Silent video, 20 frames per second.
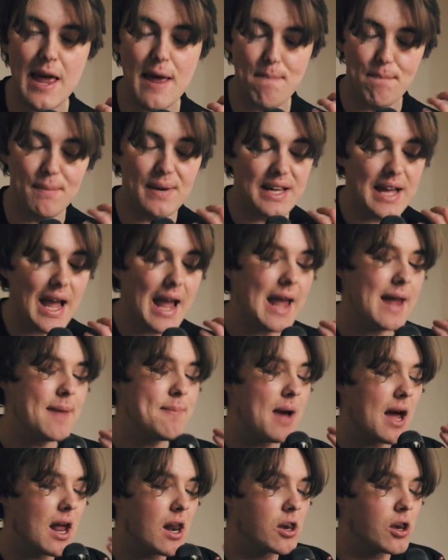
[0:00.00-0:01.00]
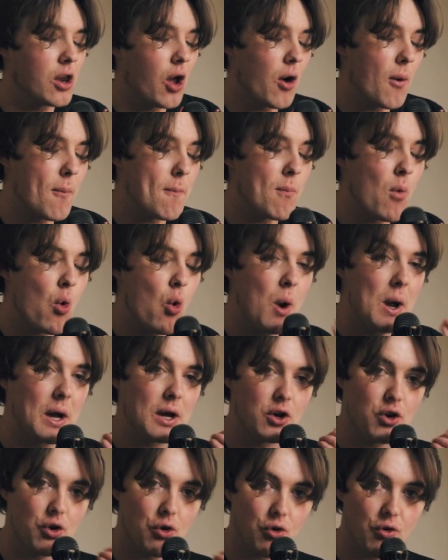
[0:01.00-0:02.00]
it became a lot more
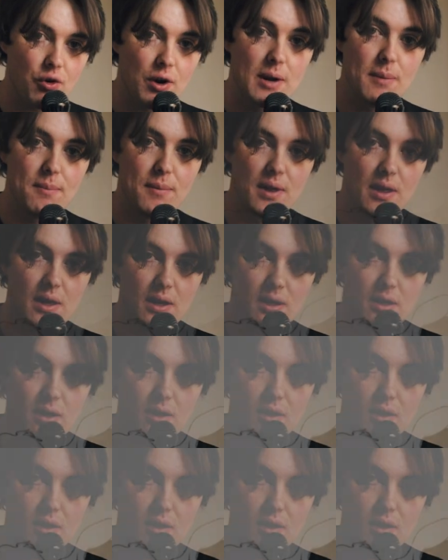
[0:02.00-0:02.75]
creepier.